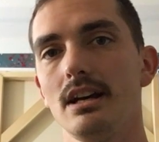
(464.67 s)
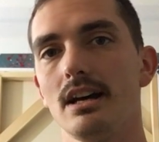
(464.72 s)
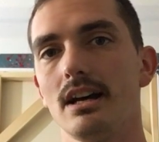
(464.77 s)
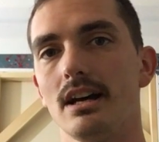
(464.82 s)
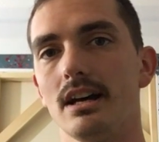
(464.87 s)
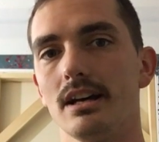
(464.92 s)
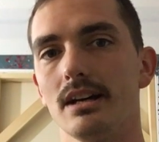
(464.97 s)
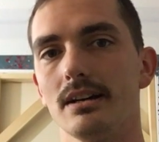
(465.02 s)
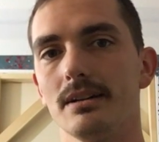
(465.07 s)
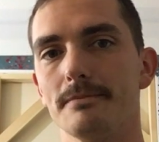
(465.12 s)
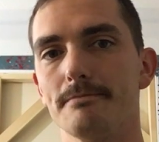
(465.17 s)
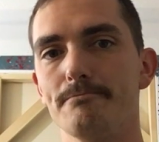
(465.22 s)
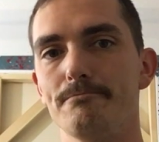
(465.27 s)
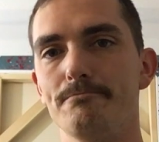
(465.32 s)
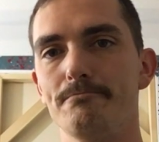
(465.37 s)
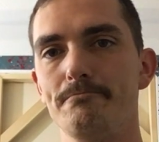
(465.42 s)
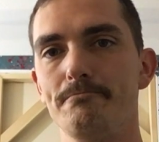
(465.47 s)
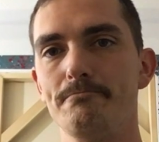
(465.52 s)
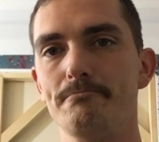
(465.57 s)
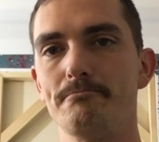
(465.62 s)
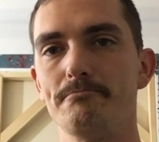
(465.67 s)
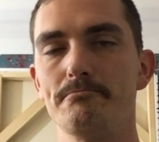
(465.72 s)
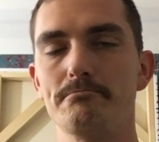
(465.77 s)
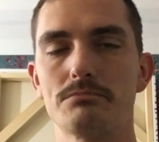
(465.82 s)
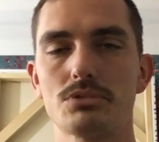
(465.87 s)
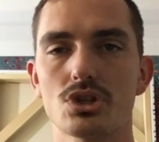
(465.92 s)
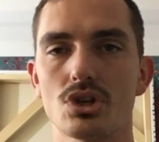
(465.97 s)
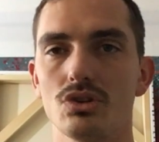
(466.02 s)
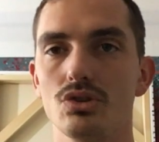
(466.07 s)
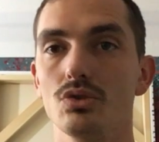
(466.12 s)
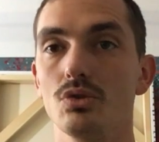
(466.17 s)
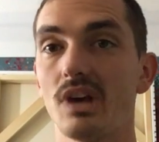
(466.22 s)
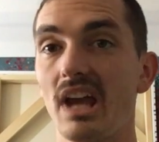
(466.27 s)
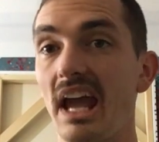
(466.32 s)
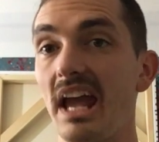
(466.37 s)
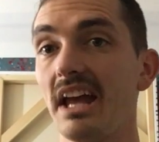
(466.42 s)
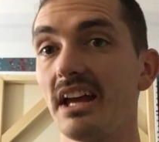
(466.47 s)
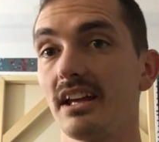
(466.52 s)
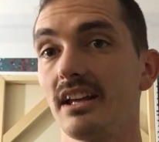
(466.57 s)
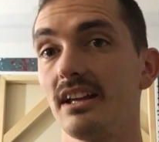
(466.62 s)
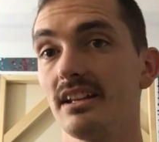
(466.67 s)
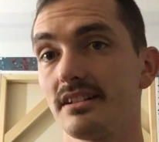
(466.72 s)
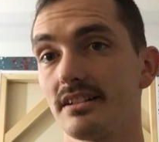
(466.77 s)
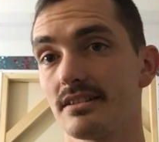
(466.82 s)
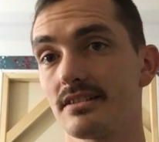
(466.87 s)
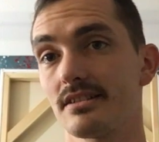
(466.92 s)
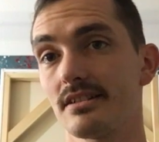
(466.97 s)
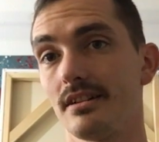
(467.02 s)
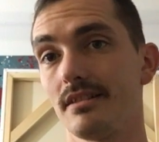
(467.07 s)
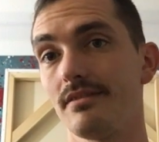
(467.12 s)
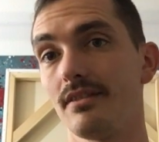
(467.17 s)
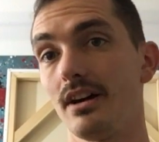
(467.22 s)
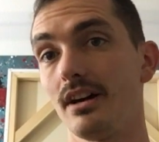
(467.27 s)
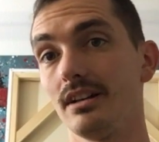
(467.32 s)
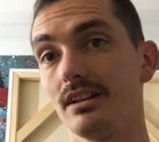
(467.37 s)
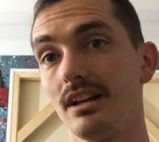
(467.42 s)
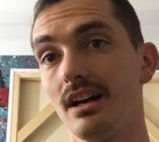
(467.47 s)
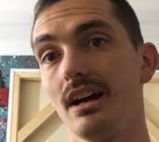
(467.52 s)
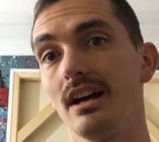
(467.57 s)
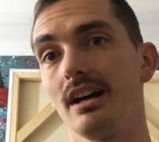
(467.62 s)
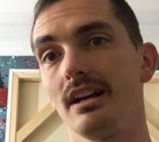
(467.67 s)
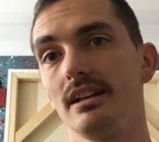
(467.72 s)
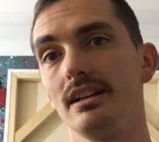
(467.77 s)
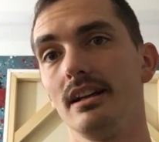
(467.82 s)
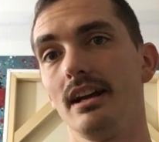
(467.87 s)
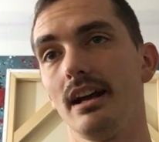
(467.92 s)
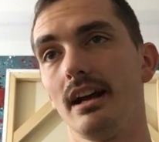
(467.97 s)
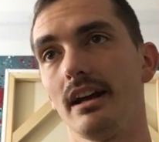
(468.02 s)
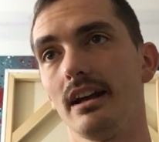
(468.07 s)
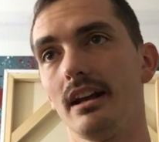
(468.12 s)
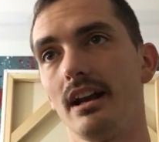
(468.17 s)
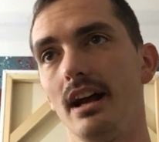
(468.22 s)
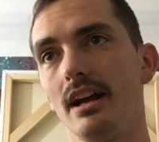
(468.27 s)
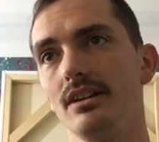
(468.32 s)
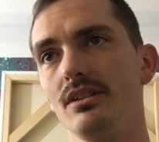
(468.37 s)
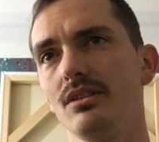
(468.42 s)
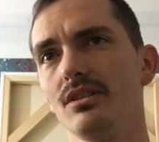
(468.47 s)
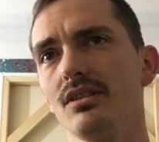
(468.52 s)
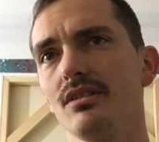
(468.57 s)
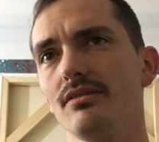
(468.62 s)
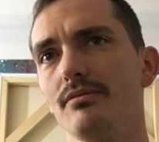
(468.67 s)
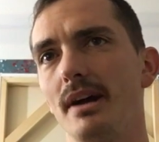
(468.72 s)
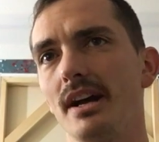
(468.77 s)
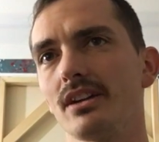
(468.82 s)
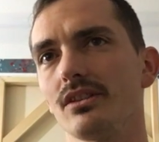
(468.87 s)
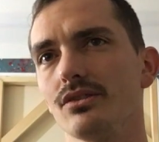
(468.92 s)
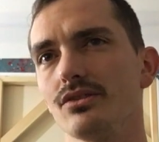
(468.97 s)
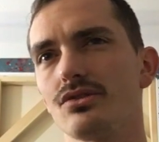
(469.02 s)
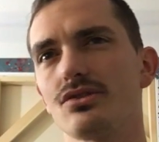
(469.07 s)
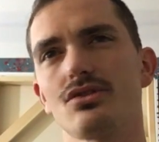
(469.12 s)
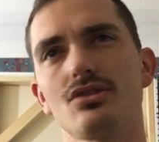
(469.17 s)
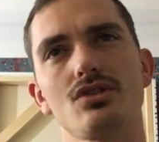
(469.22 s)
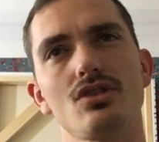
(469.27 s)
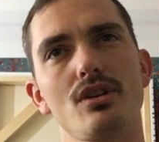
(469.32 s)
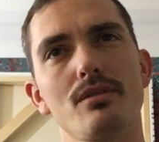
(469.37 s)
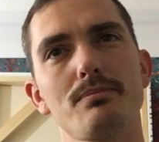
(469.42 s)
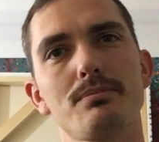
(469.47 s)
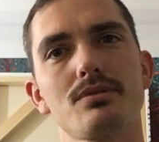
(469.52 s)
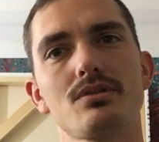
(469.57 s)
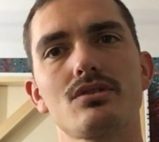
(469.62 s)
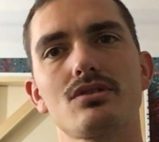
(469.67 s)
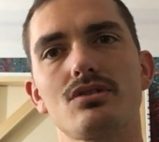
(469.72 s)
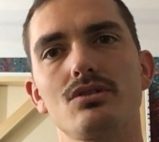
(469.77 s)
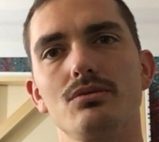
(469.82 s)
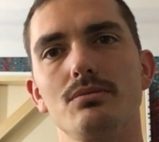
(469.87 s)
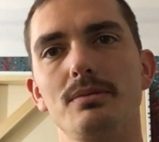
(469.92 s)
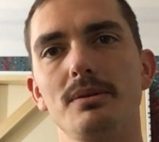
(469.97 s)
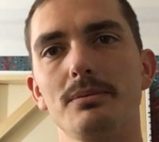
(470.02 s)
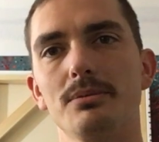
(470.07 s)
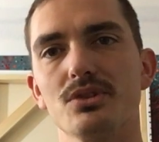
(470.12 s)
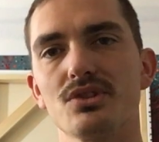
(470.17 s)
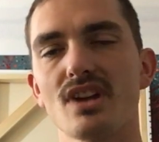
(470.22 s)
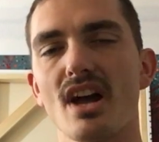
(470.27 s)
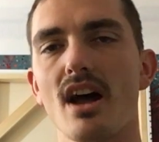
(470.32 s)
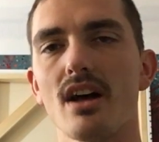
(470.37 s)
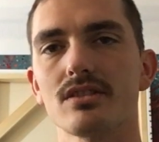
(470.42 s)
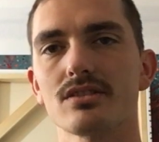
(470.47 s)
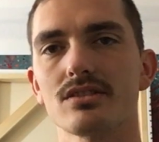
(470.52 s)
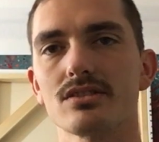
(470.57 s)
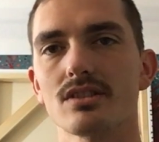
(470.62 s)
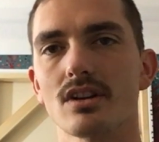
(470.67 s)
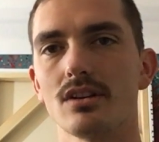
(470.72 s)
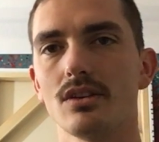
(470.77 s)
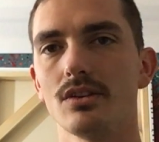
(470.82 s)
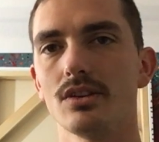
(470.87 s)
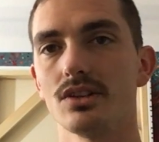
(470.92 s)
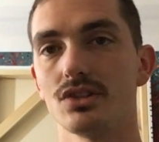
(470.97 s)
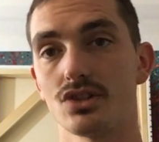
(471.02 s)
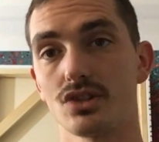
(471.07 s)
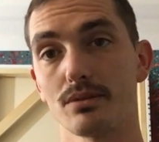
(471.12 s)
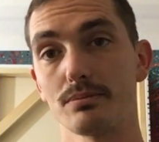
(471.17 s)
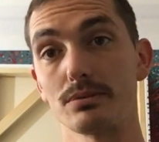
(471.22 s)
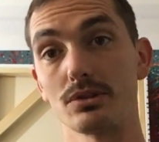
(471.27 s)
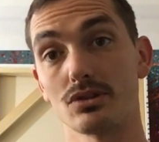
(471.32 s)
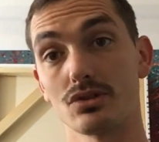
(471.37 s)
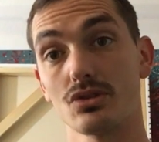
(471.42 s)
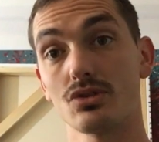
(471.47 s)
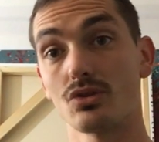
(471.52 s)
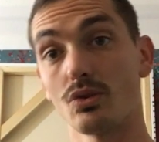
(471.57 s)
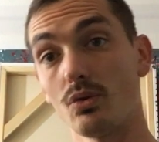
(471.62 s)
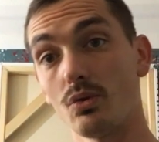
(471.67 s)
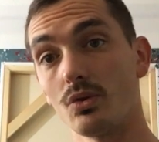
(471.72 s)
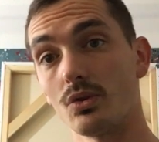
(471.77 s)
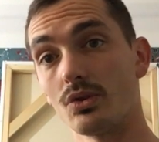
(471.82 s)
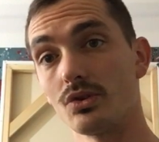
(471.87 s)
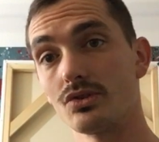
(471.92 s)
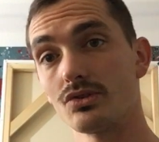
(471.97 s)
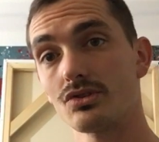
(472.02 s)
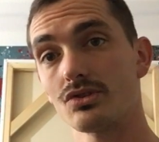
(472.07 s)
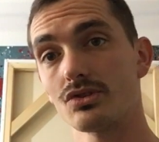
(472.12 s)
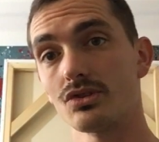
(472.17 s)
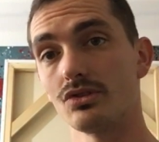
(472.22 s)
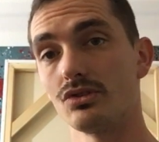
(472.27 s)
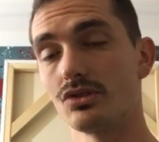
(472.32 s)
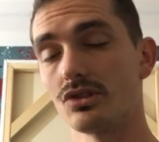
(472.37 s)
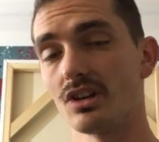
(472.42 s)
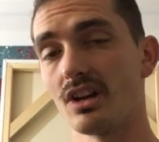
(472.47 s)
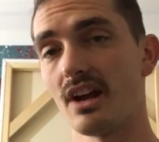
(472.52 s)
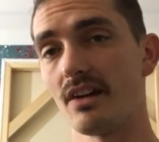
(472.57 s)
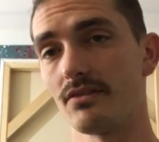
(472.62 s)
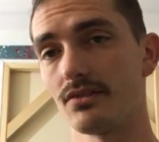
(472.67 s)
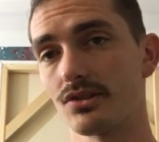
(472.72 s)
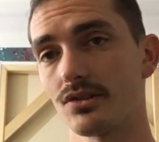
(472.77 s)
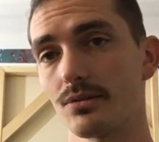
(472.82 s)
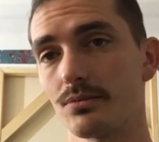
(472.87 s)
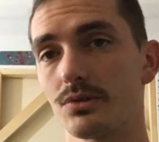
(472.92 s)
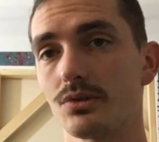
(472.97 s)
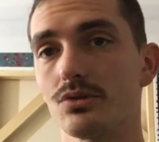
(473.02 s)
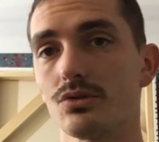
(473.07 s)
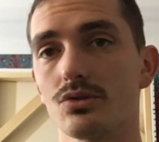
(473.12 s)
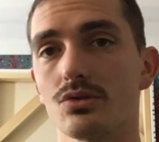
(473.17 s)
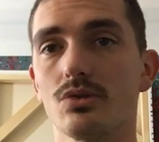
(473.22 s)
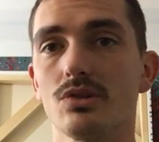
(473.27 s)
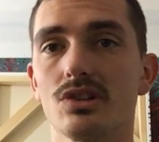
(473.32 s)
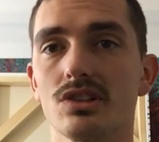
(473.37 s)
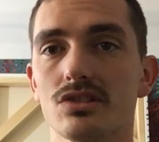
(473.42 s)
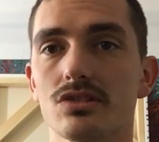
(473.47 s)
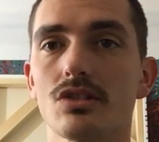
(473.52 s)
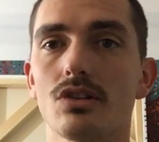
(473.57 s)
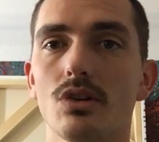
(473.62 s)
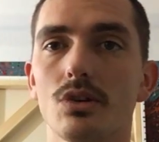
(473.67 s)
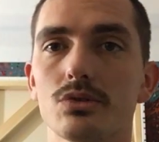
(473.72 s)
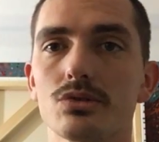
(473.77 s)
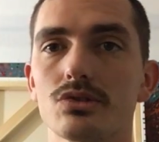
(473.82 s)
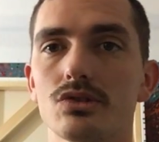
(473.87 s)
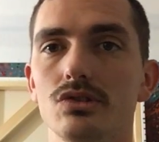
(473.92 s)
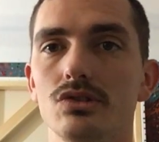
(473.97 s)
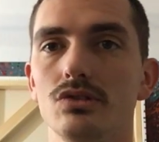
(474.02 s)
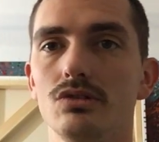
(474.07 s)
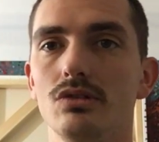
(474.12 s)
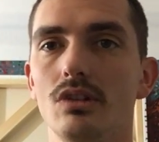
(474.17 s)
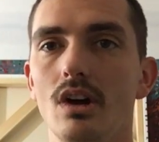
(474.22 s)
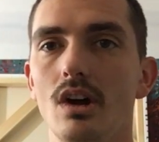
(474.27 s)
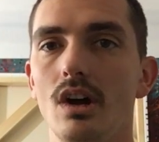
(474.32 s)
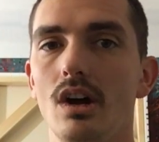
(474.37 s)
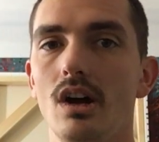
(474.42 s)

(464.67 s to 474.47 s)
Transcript: Um, so you can get the stuff online and i don't know if michael ships to people's houses i know they ship to stores so you can have it shipped to a store that's close to you